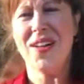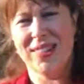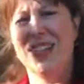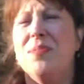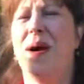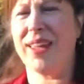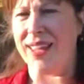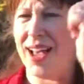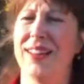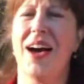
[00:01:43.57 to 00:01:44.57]
Let's monkey,
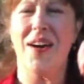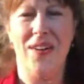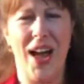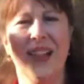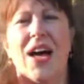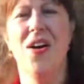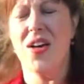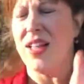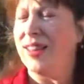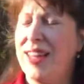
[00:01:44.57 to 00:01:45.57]
hello, hello.
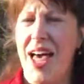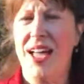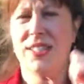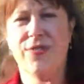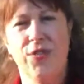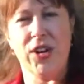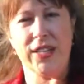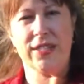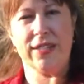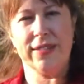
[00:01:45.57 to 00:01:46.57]
Let's
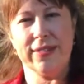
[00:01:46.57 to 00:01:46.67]
freeze.